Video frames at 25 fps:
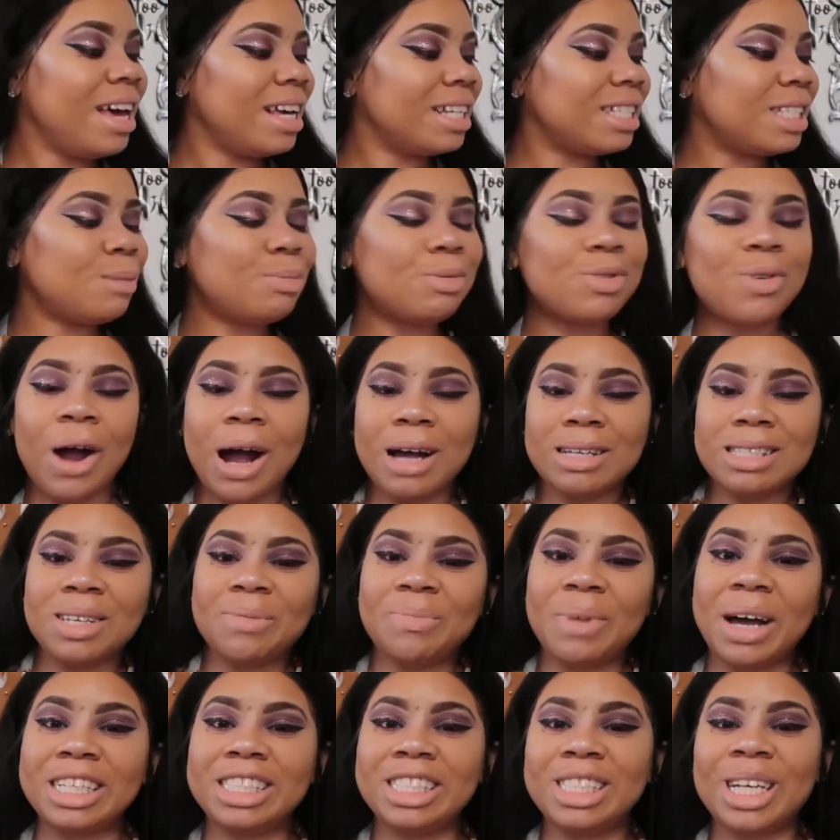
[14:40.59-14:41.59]
subscribe to
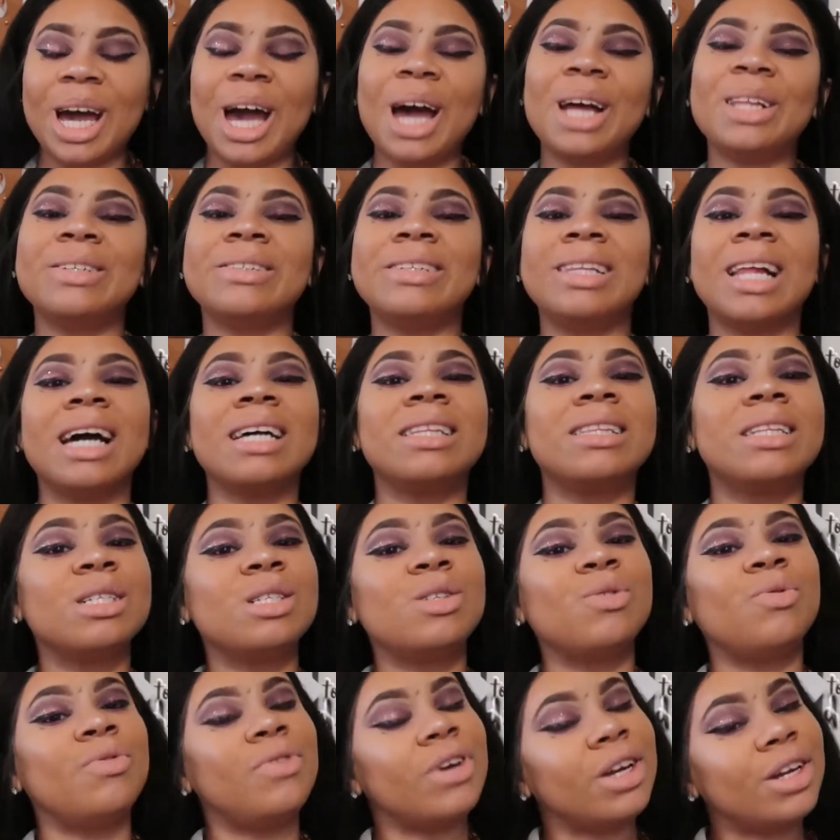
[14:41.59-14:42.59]
my channel like
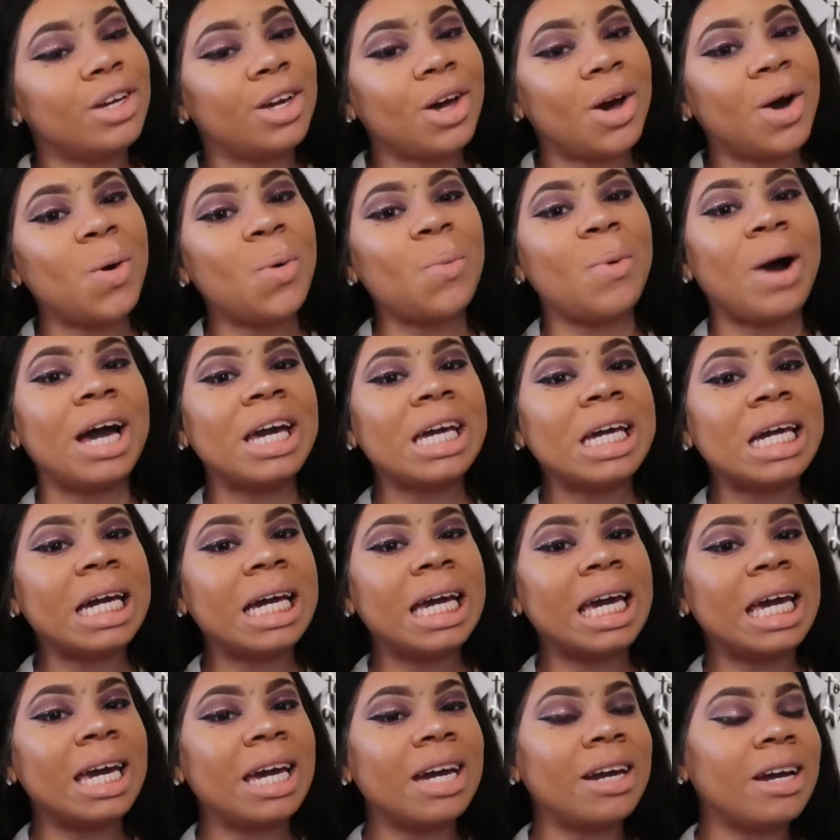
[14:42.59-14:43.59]
this video while you're
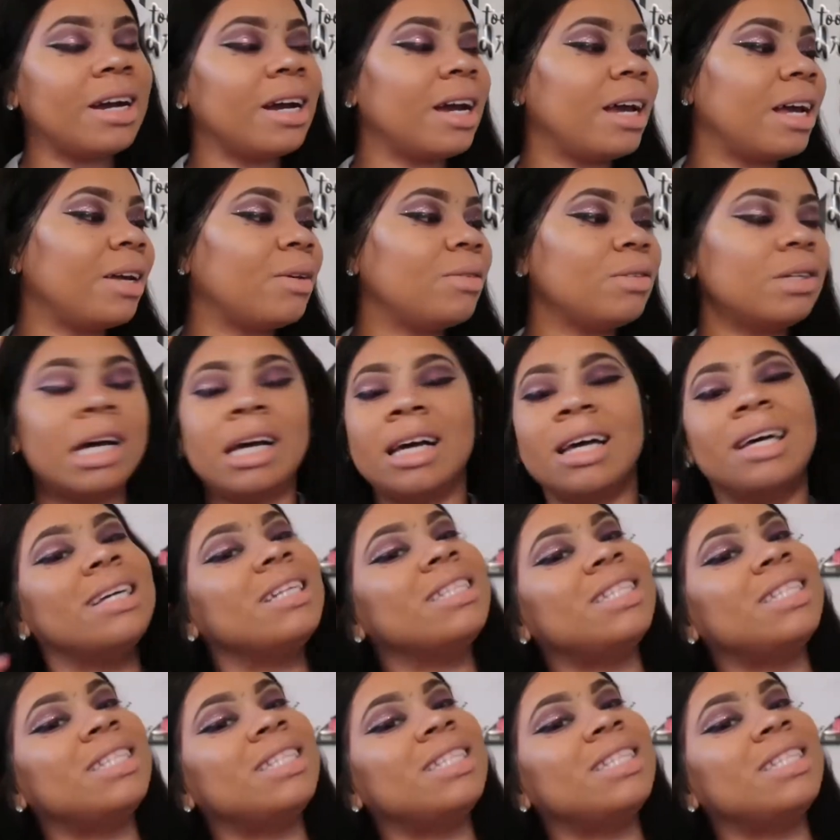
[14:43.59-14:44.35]
here and